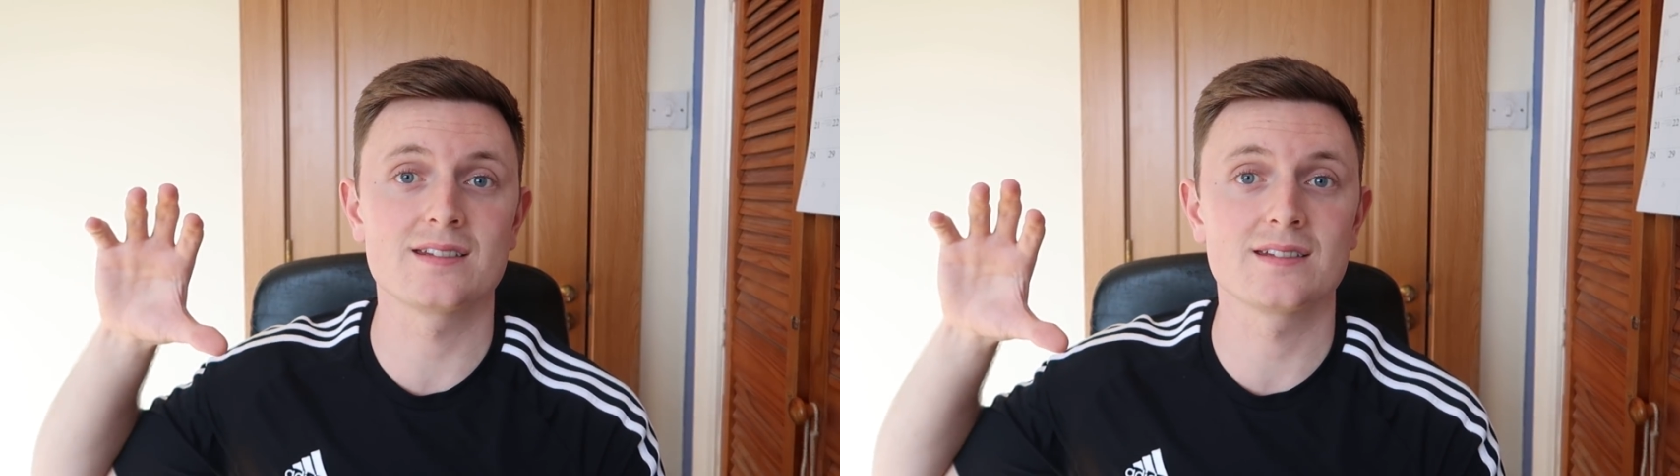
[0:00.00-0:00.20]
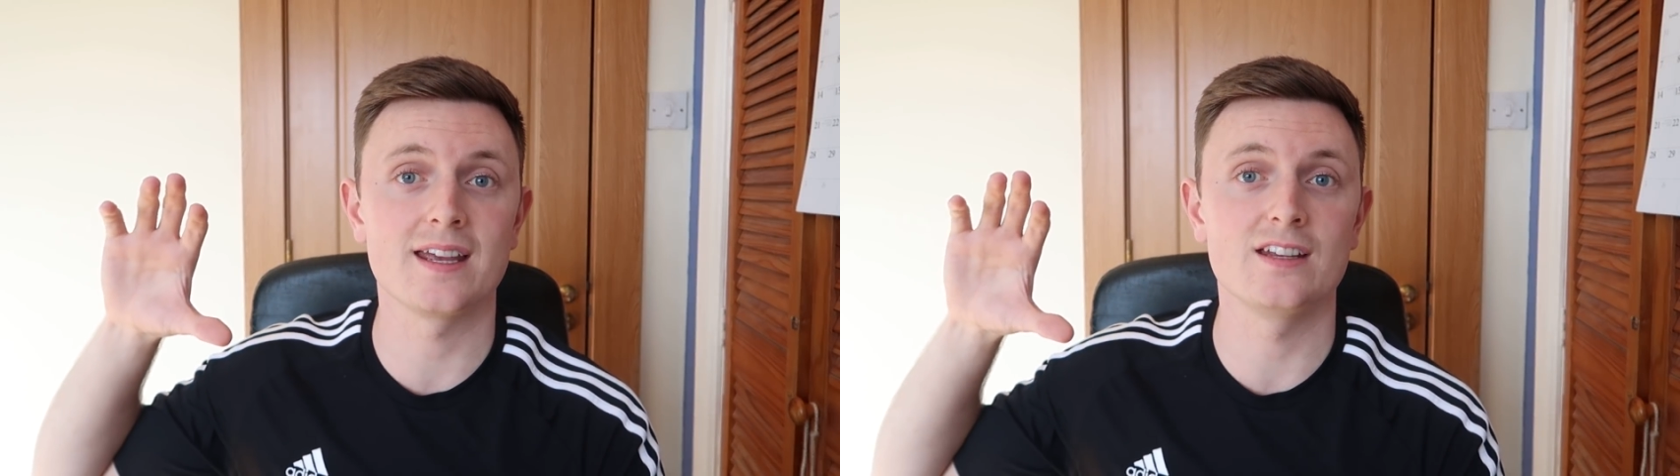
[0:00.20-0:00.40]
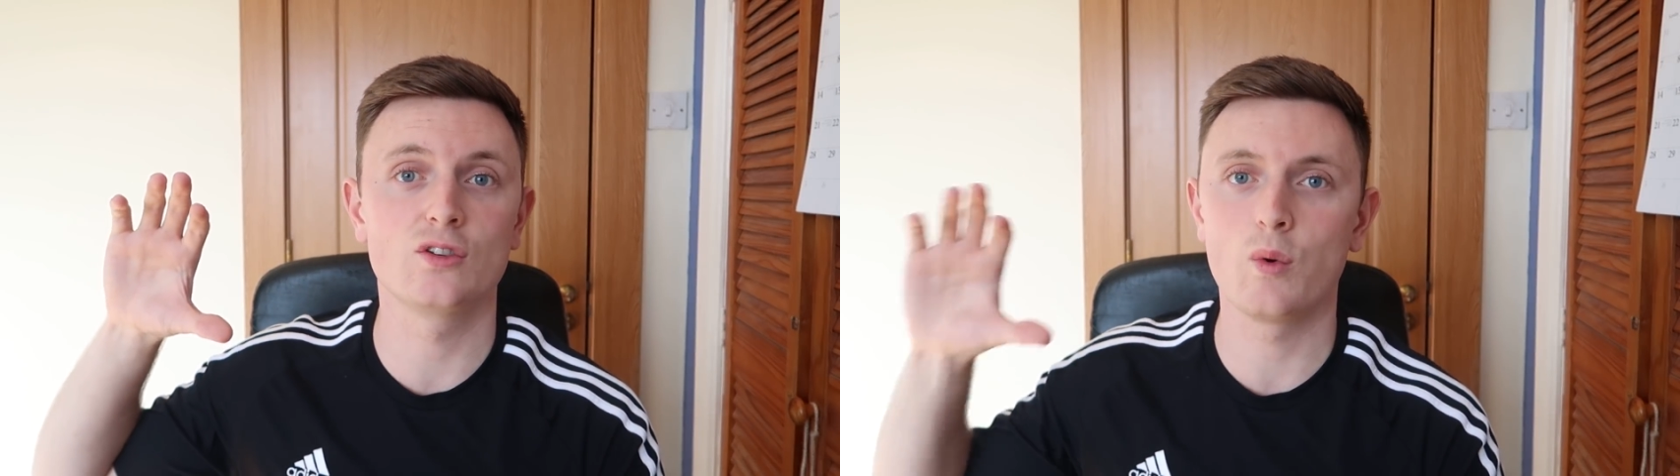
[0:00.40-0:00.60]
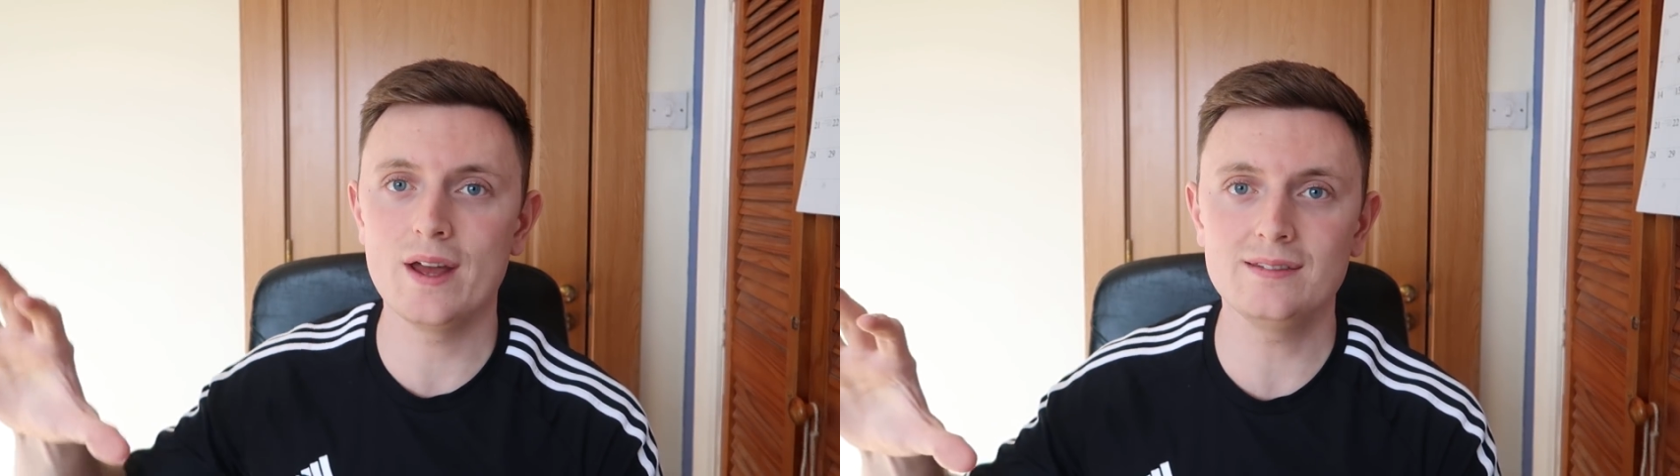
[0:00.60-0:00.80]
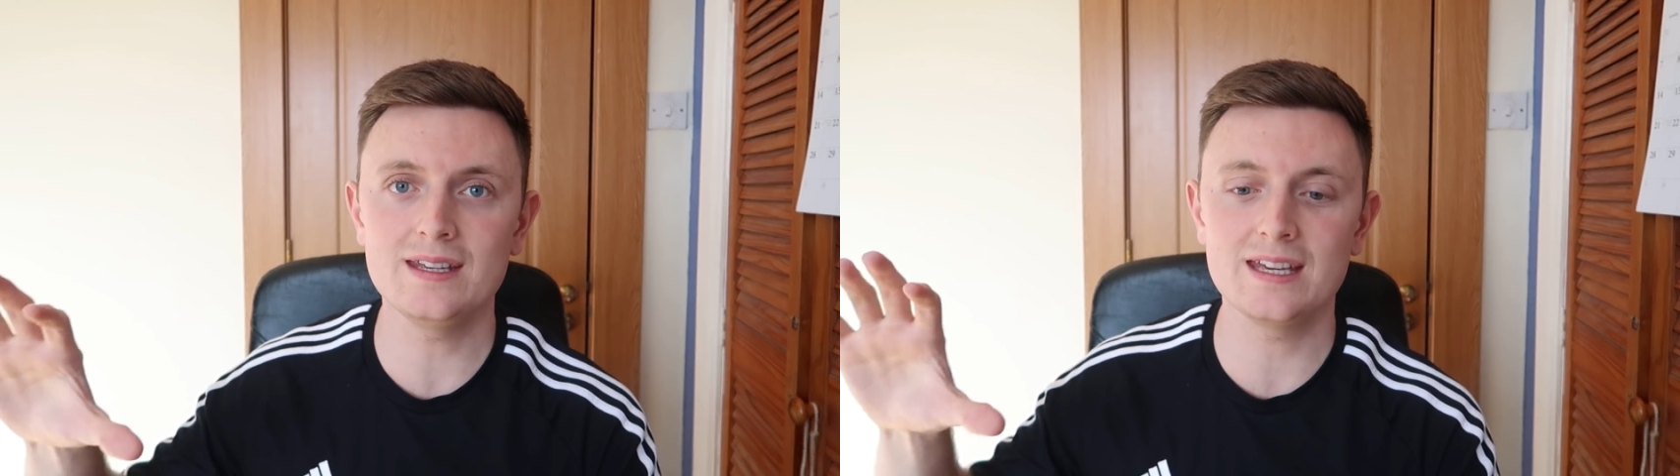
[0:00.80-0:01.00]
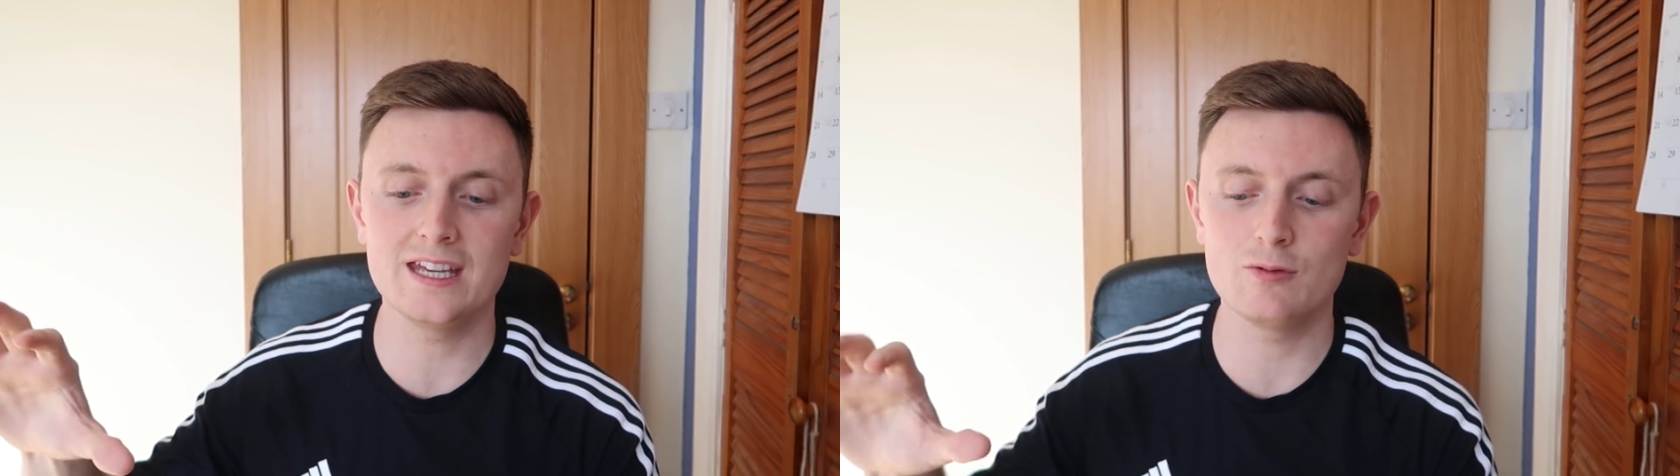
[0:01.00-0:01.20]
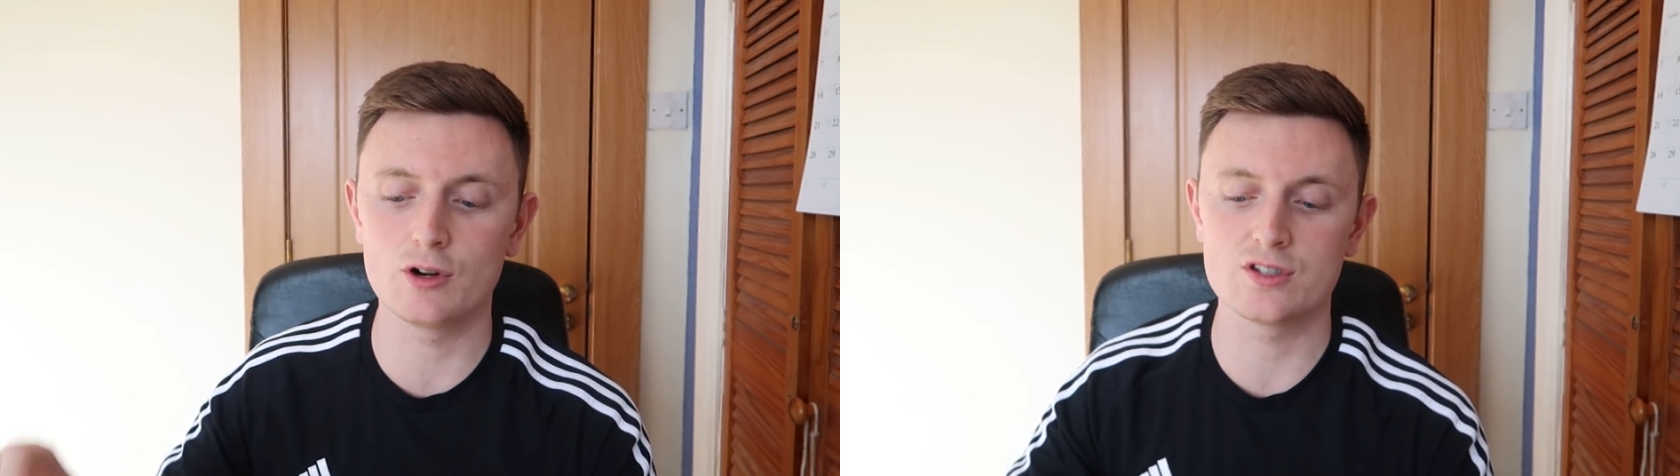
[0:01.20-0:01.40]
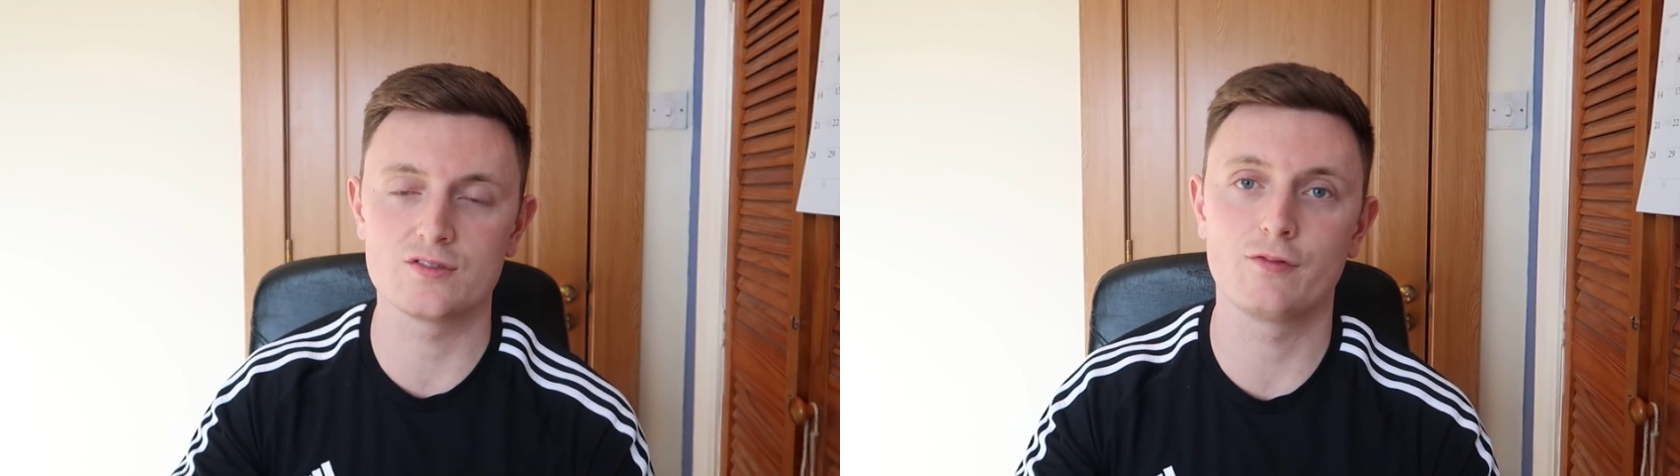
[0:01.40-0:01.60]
say, 20 keywords